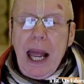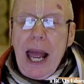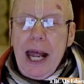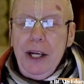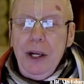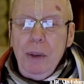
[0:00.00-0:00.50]

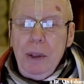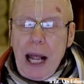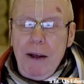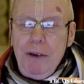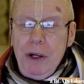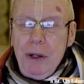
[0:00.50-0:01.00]
and you'll
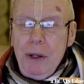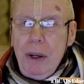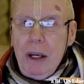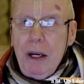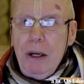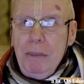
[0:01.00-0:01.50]
have to do a
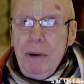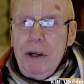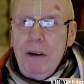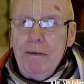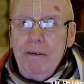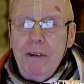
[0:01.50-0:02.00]
little bit
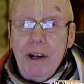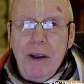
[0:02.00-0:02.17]
of